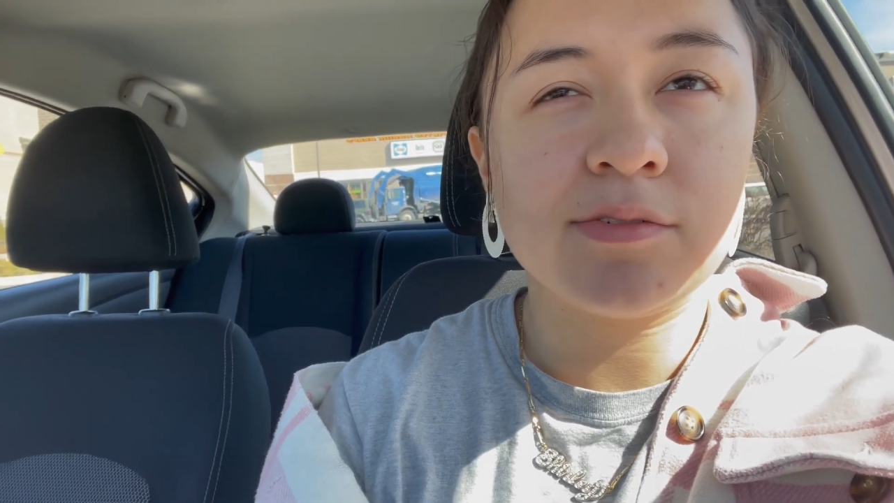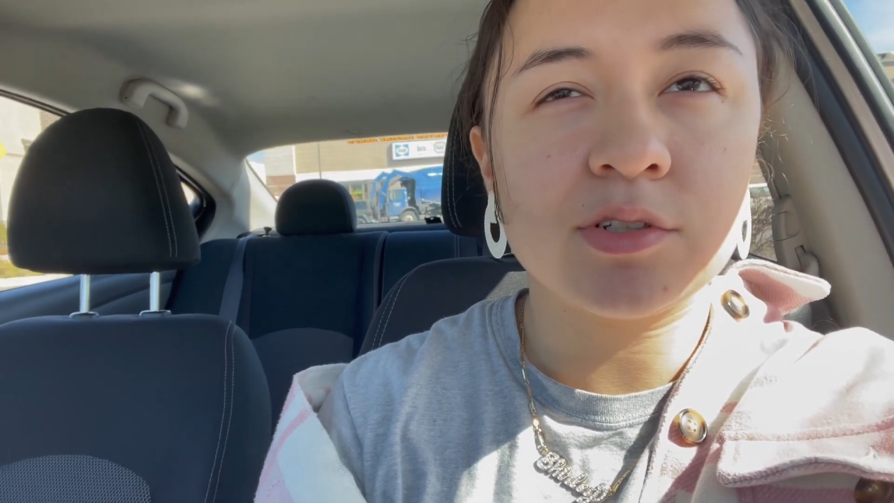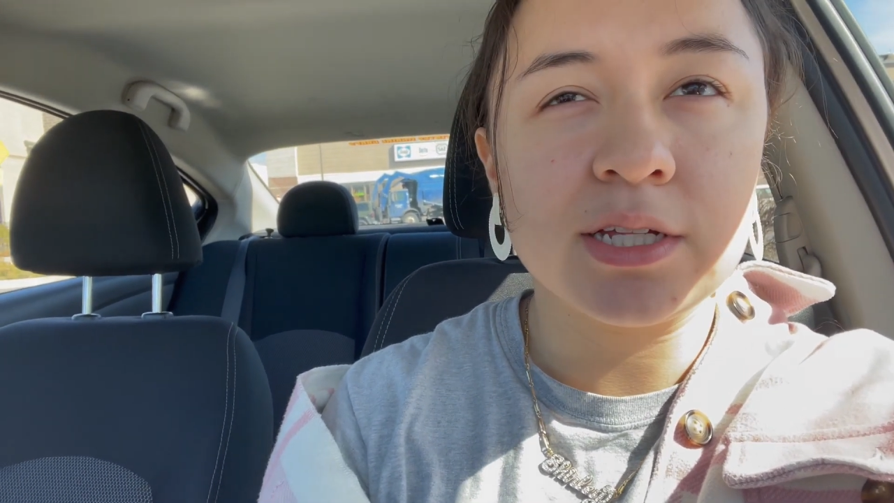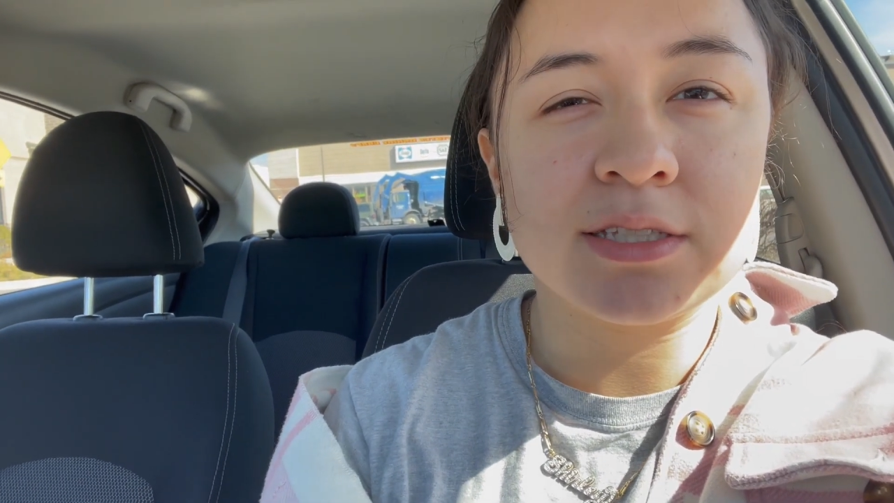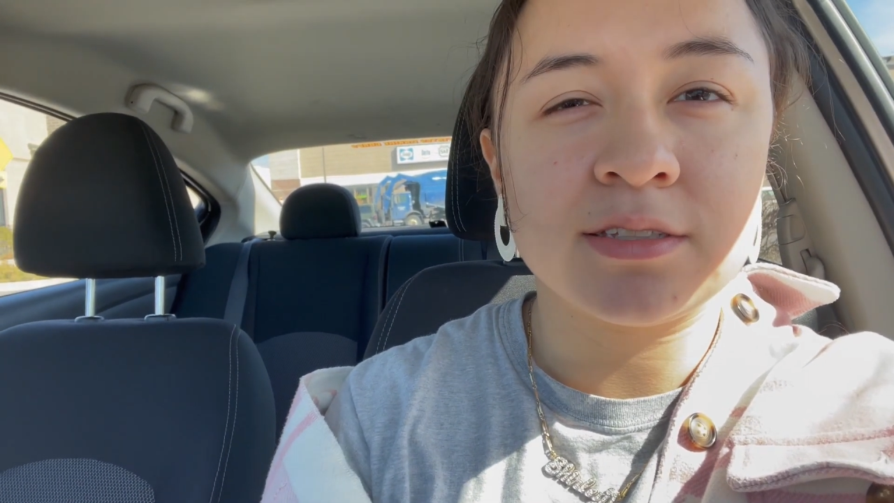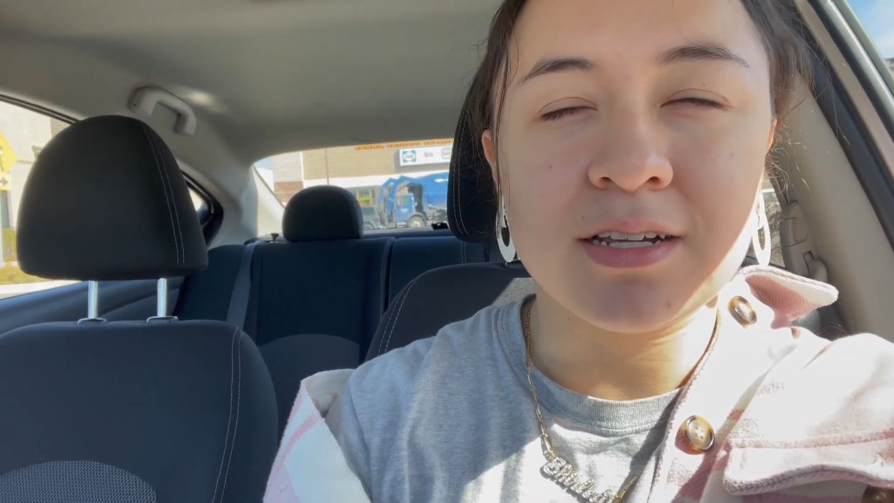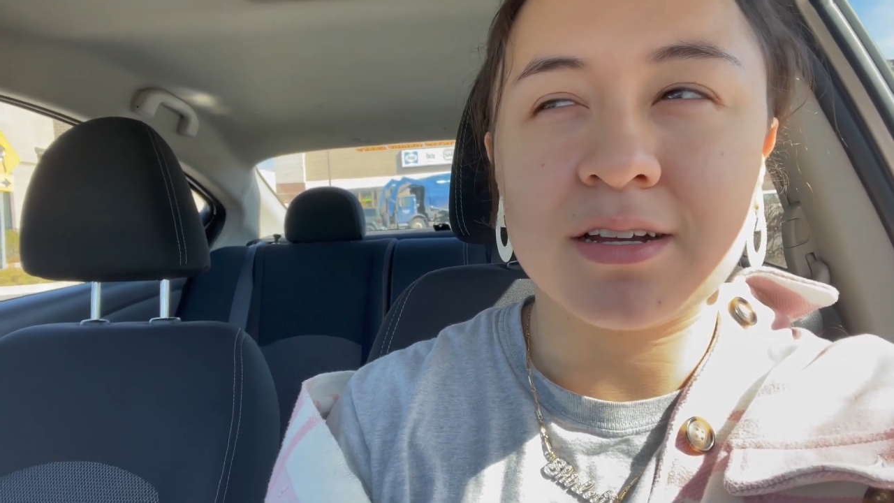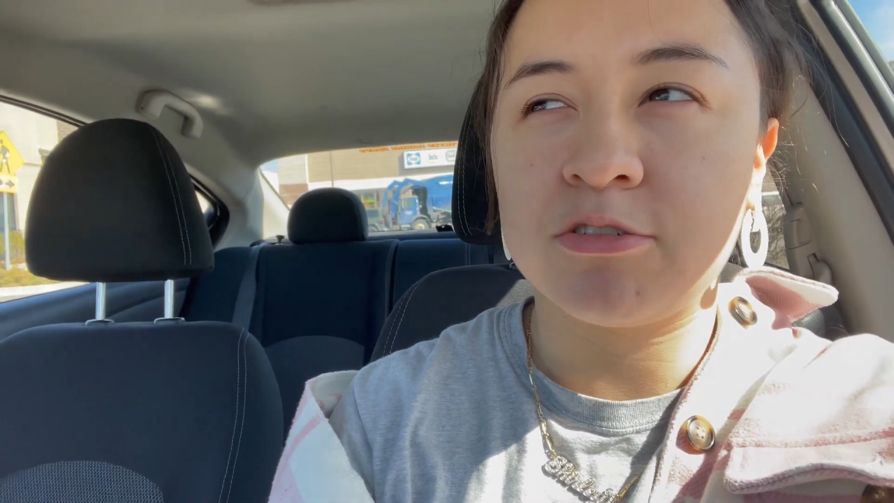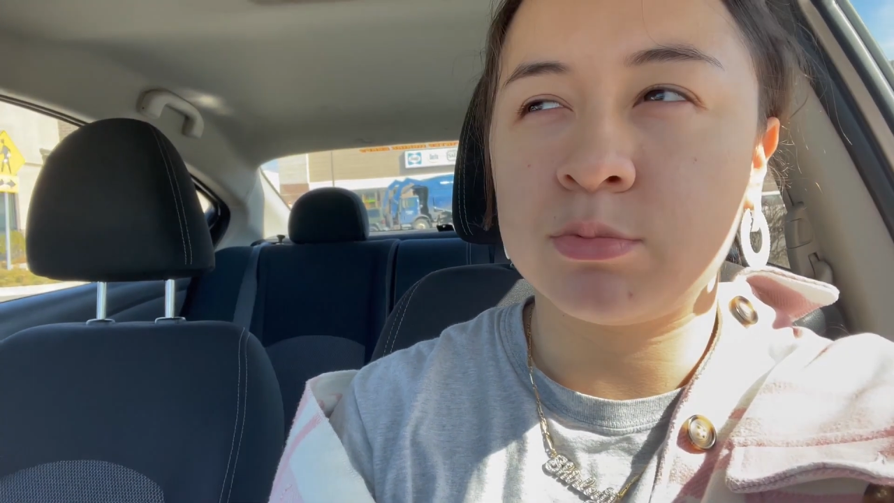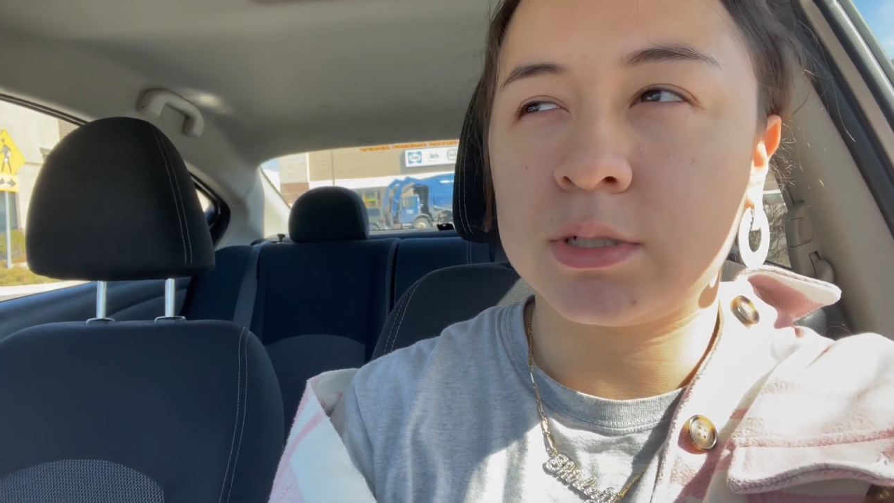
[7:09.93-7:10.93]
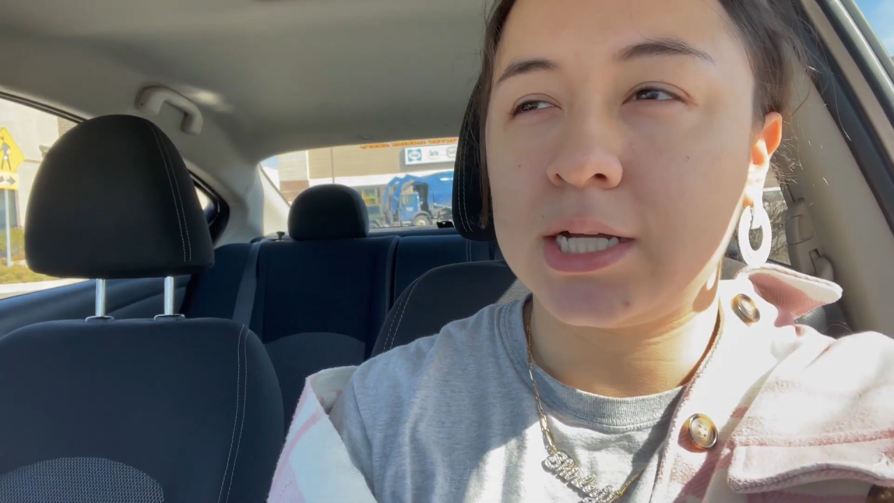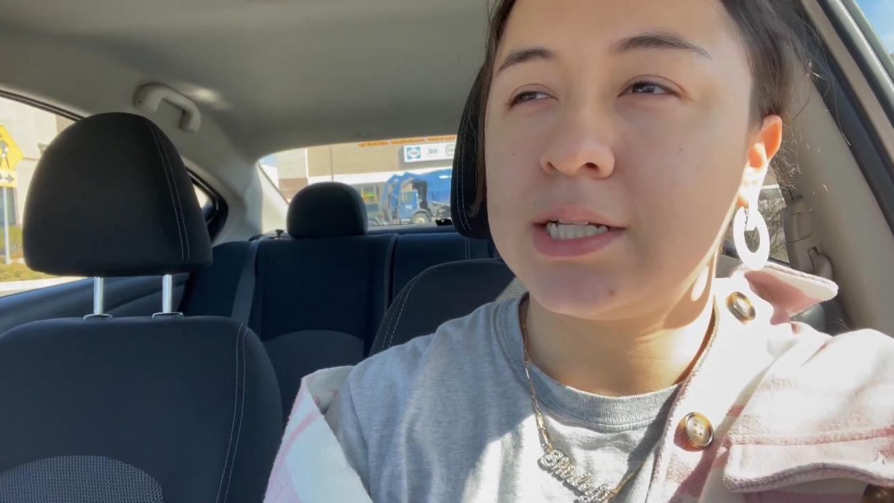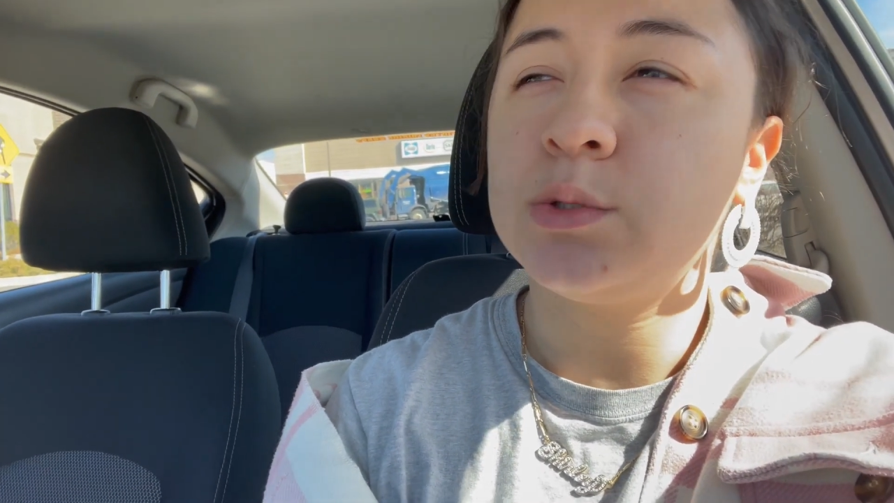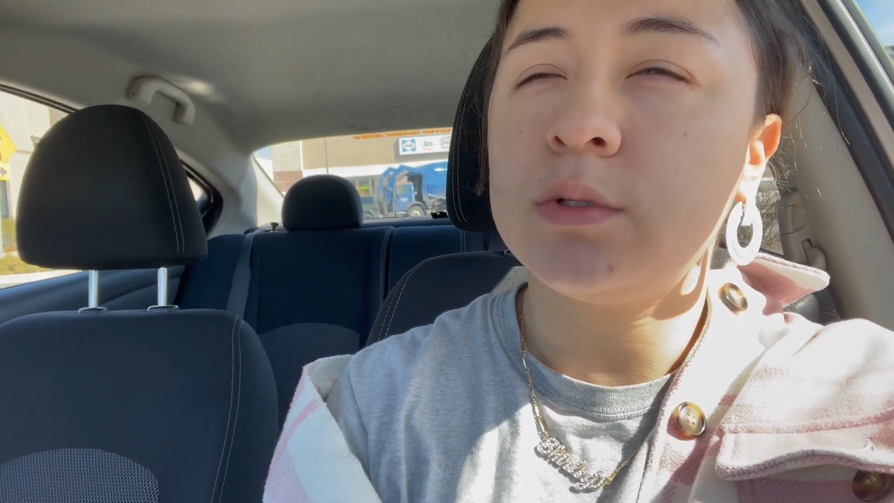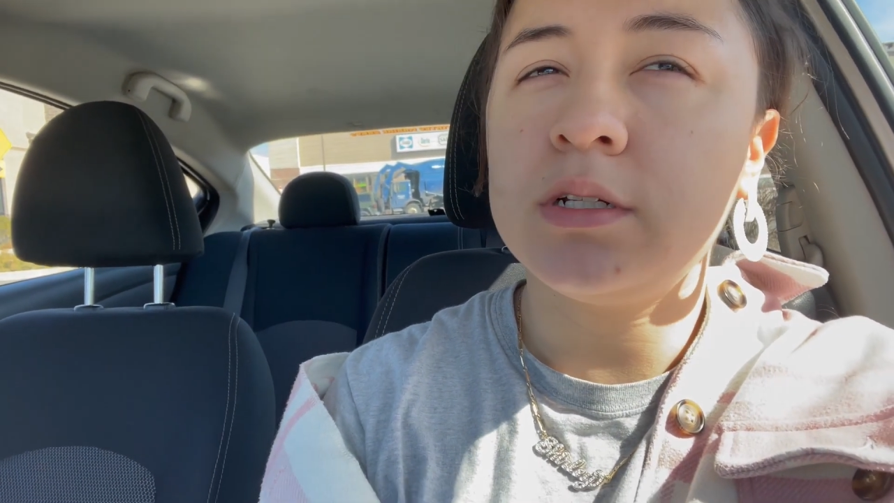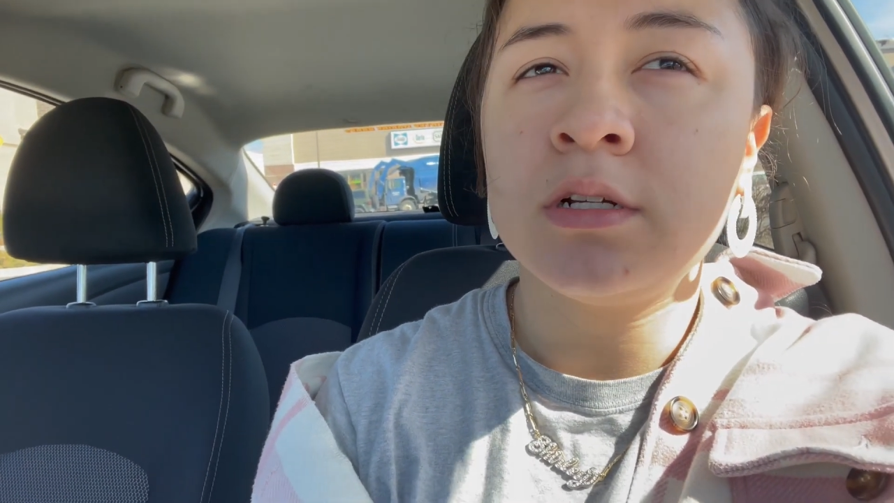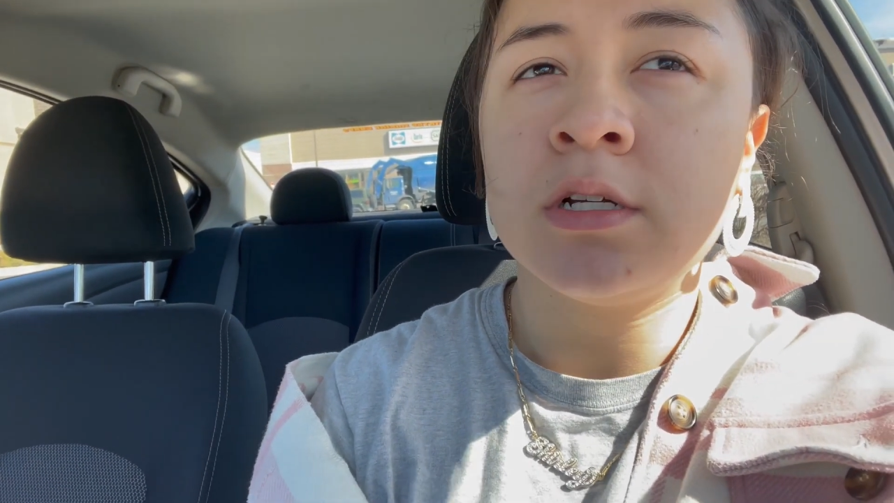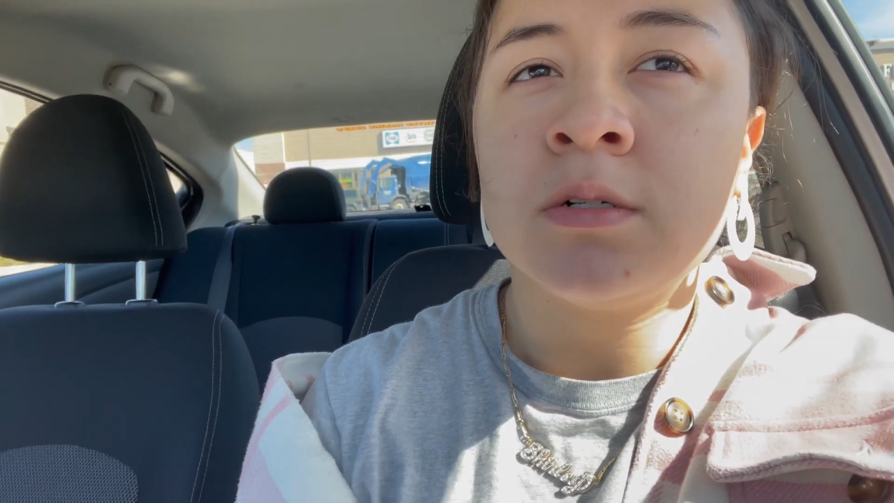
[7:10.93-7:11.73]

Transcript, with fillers: don't get sick of, but like this one,